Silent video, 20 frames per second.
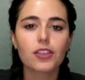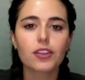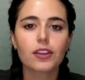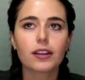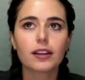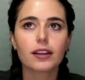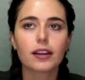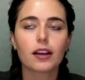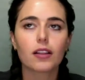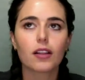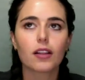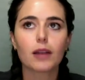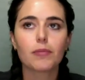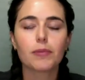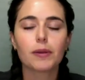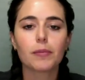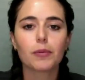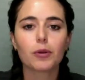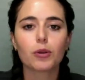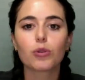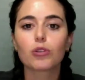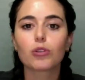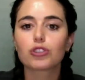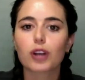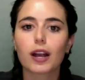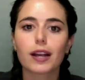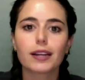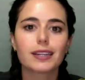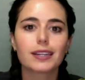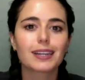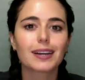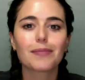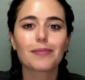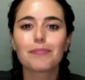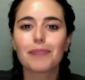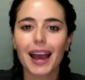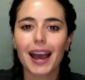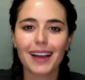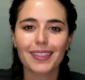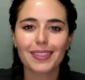and a lot of people who are trying to combat